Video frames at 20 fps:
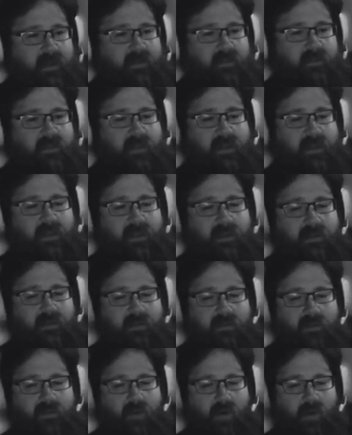The
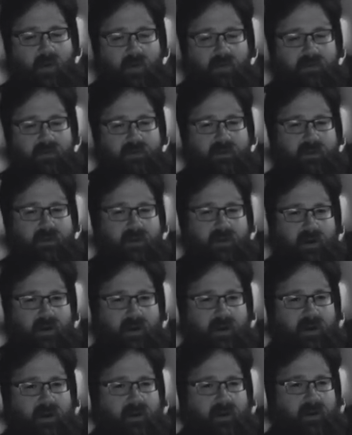old
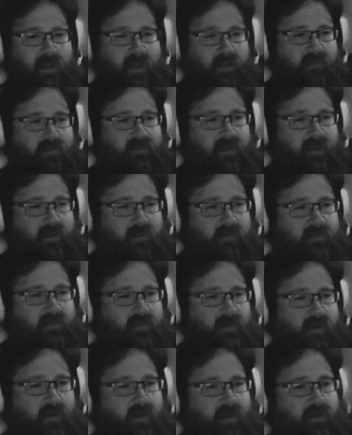guard, as they used
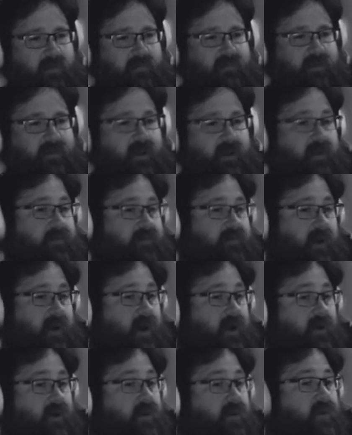to call themselves,
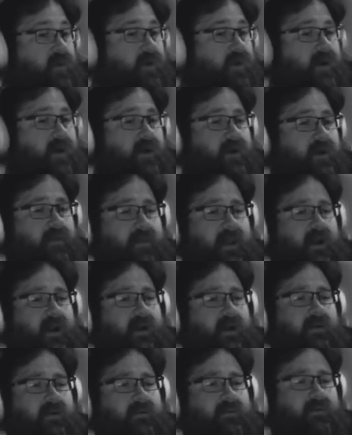are no longer there.